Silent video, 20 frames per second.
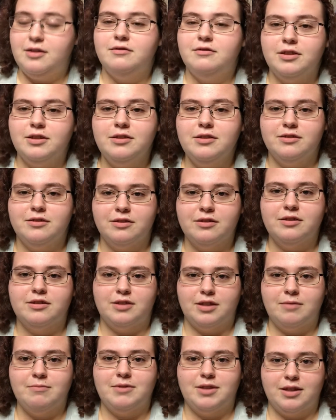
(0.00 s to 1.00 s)
this is the
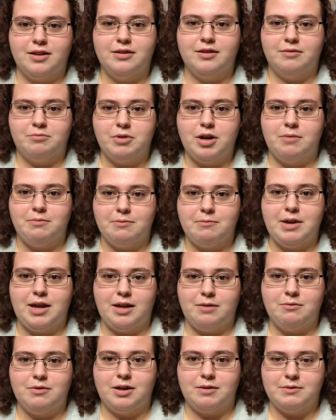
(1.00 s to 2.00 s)
same thing, the problem I
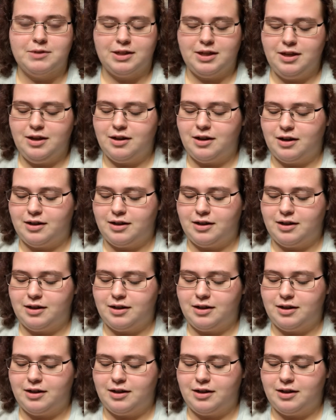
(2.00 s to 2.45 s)
had when I was a kid.